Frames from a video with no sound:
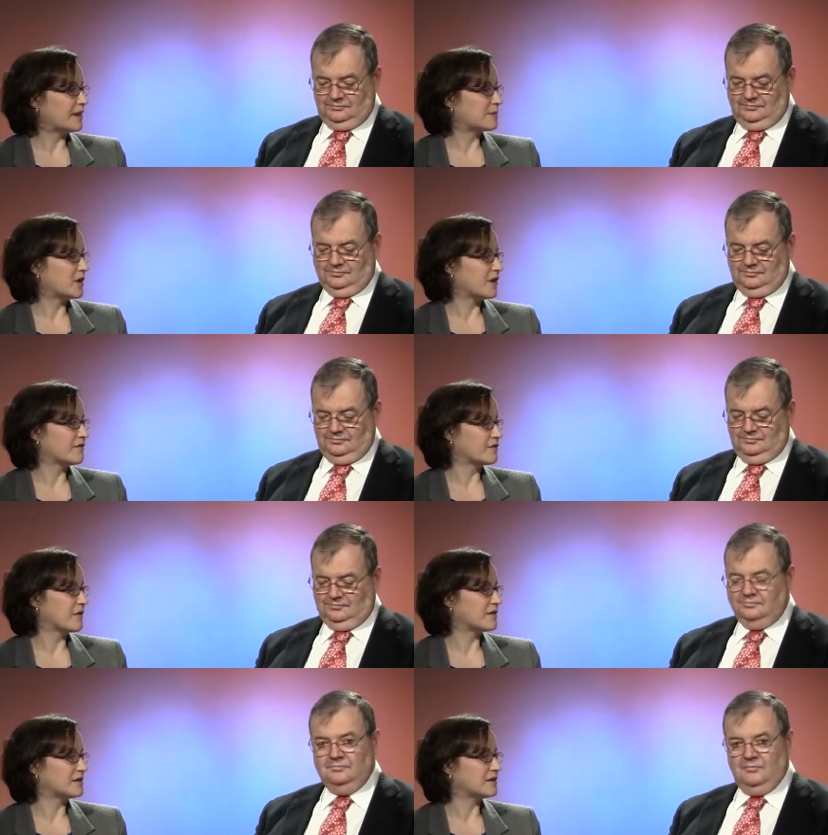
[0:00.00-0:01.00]
Speaker 1: them to
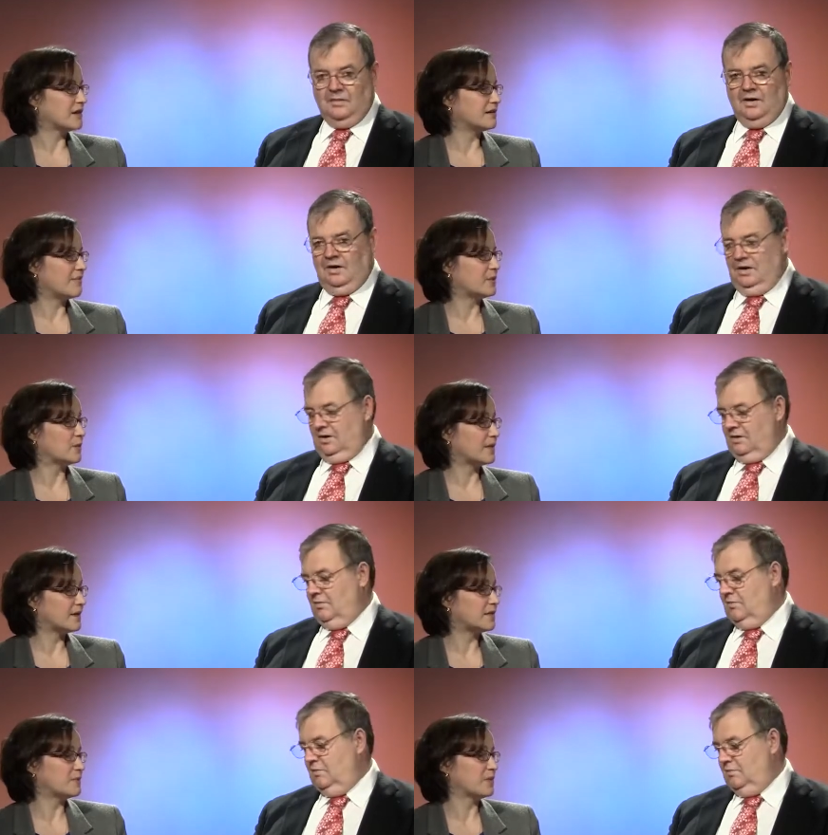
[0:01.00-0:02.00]
overthrow the Assad government when
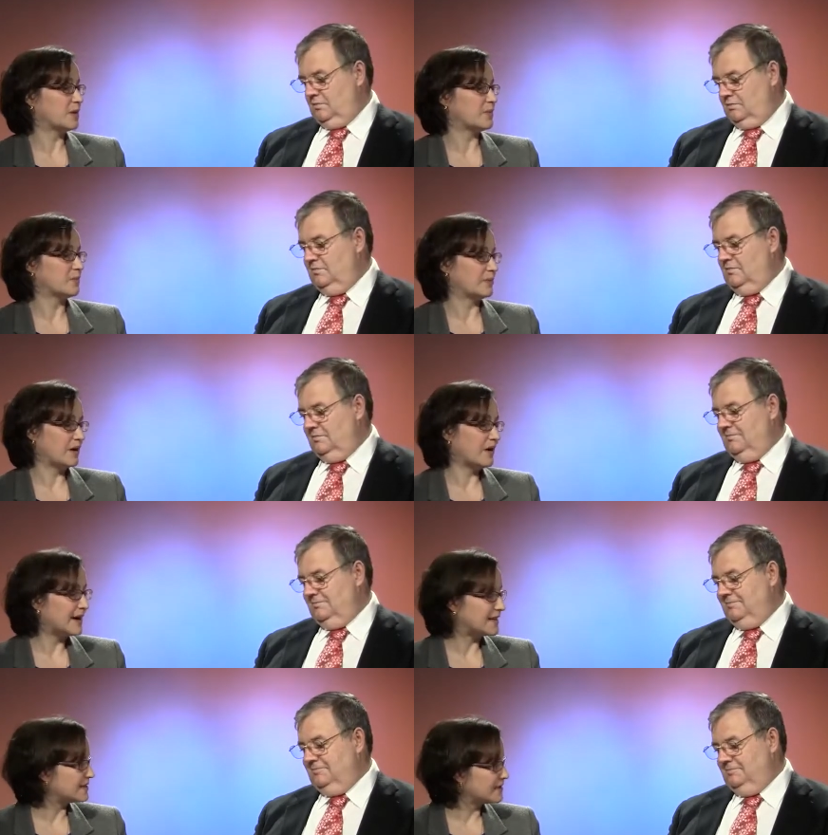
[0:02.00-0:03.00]
these were the people
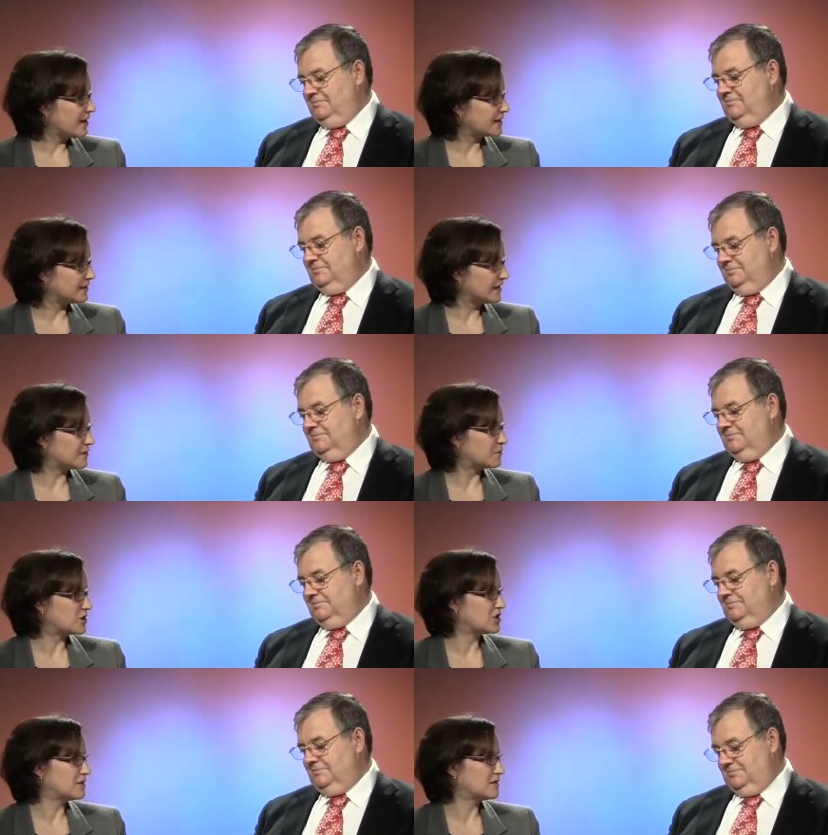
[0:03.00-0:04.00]
behind 9 11,
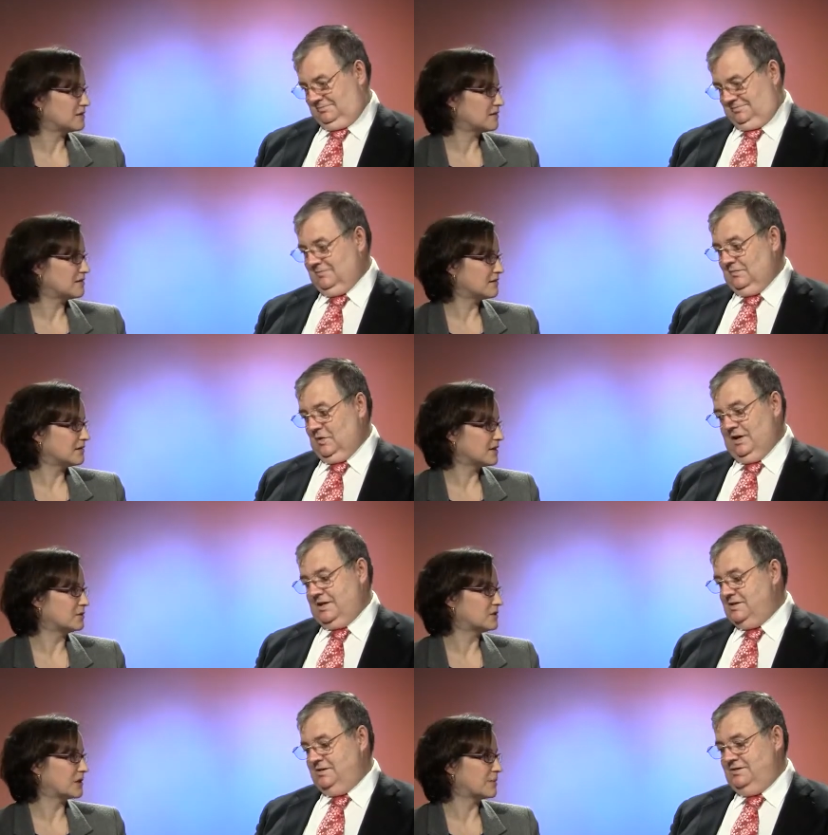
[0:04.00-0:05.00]
which well,
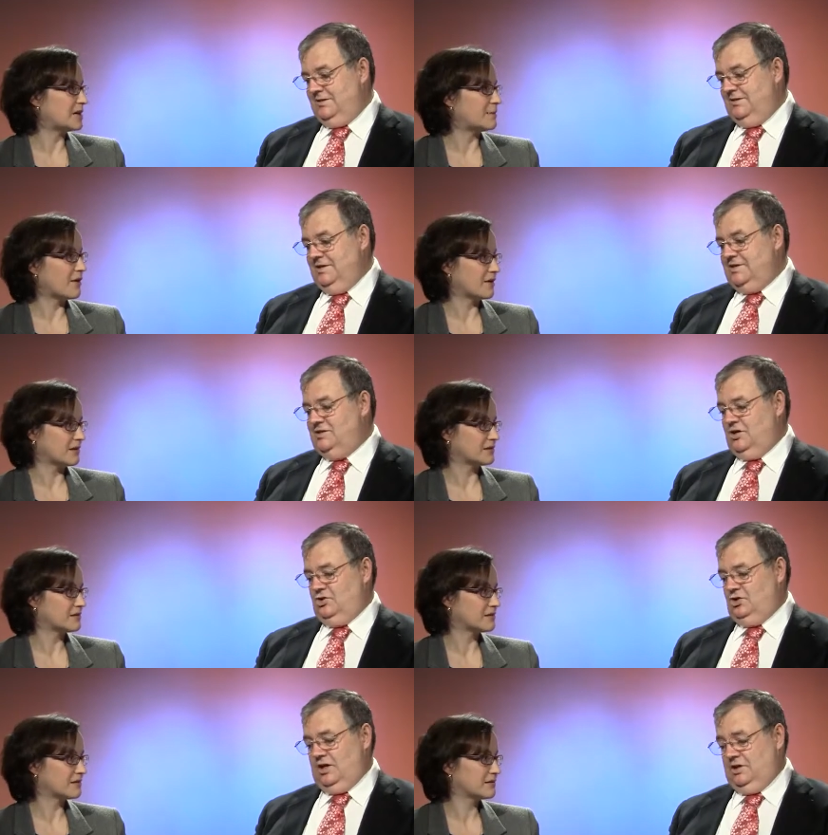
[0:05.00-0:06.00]
killed so many Americans. This
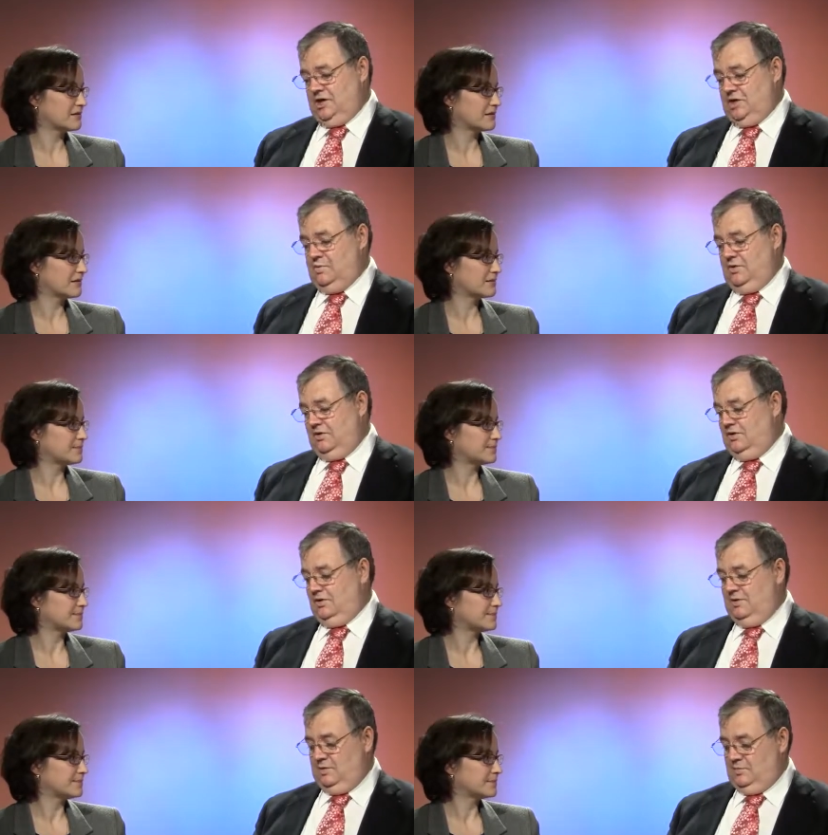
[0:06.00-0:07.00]
shows you how
Speaker 2: desperate
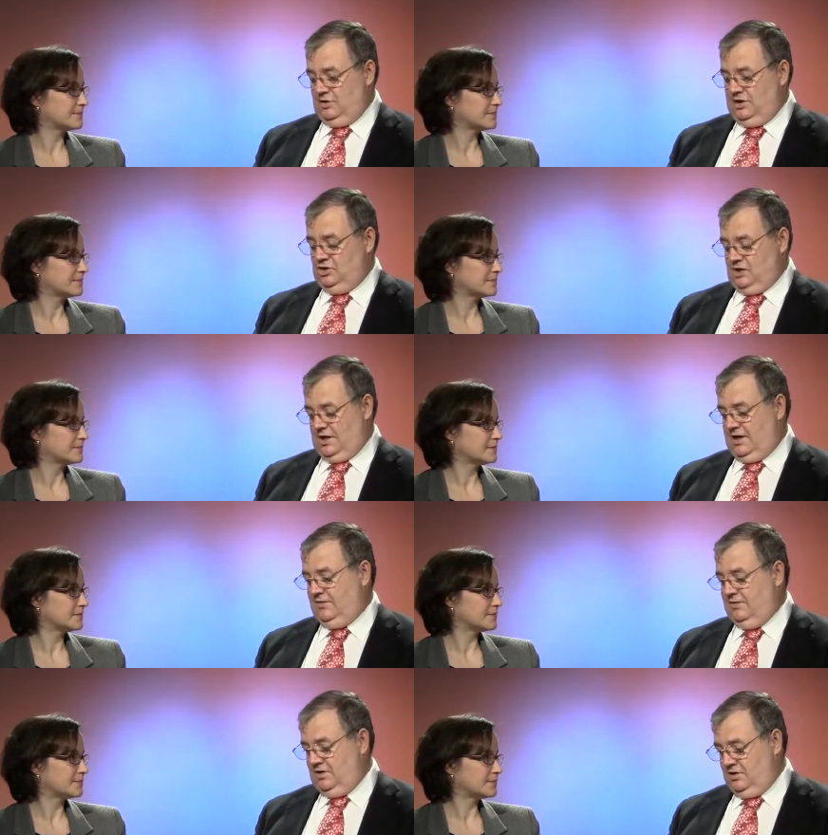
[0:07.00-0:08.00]
the, the British
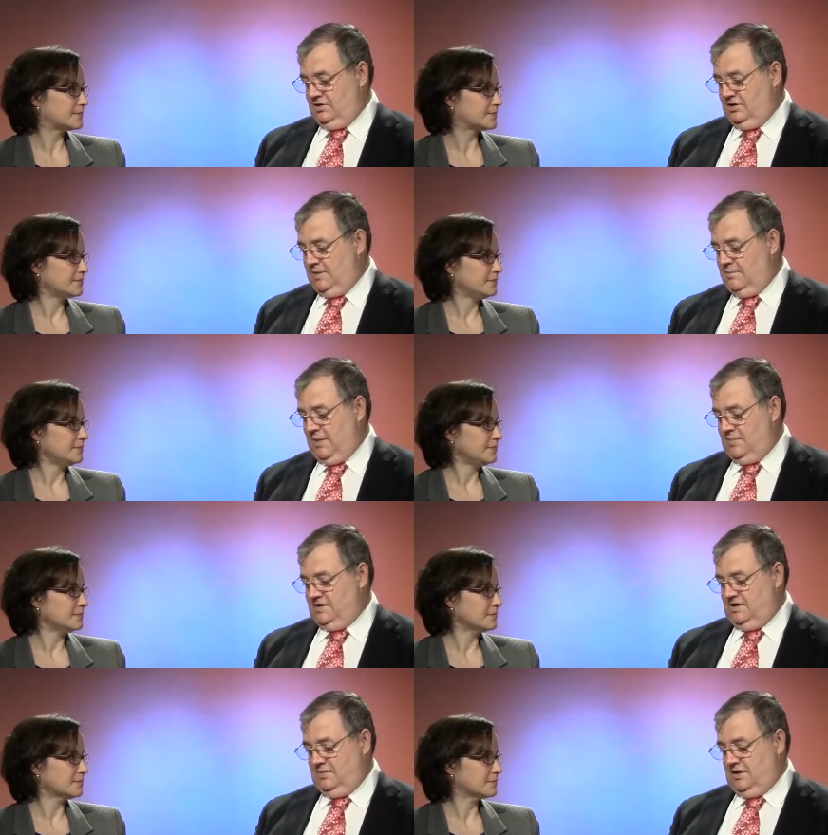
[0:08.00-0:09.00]
are that they're using their
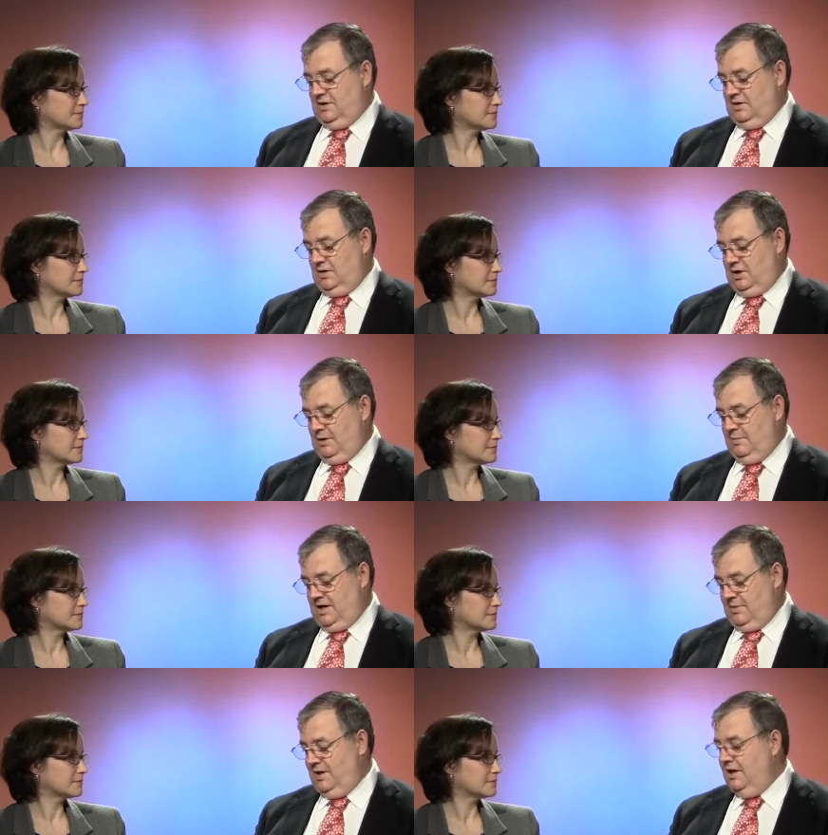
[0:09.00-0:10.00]
puppets in America, like
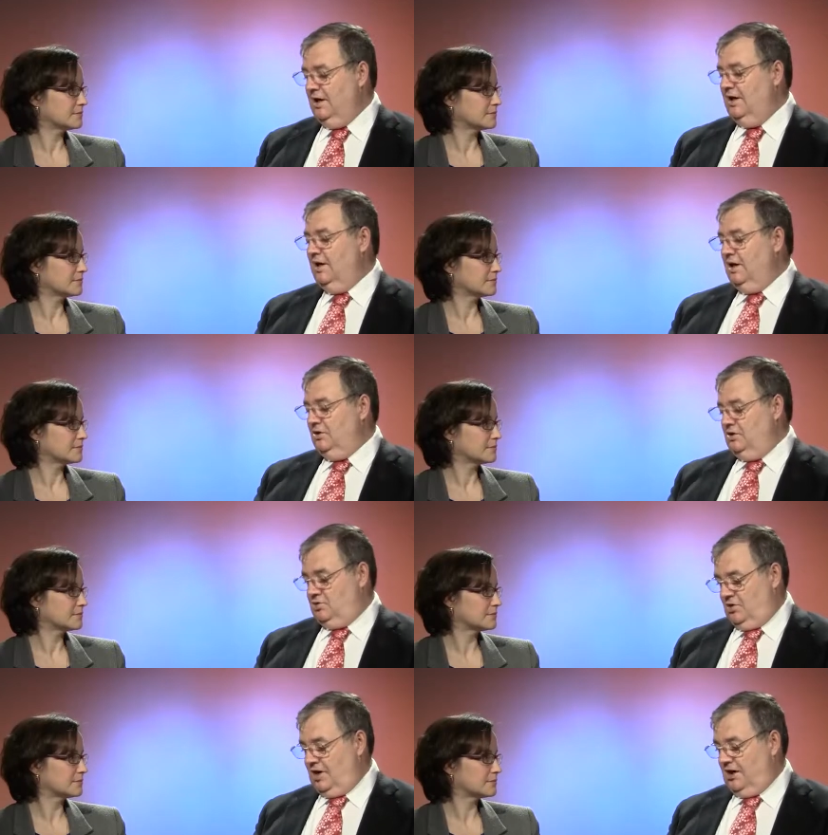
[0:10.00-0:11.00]
Obama, to
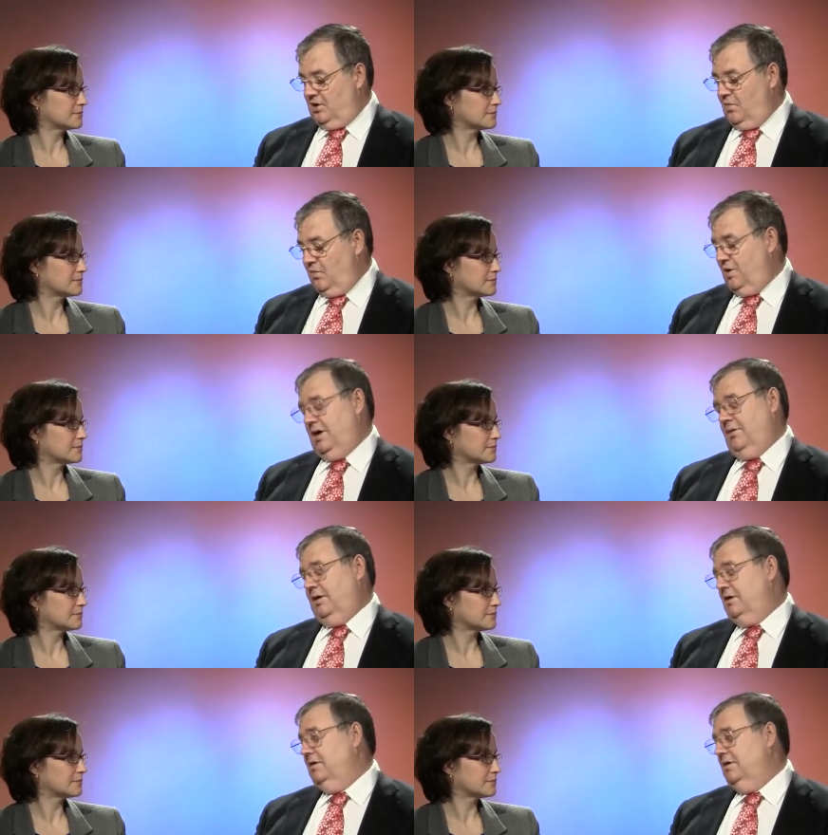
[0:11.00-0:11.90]
try and get a war going.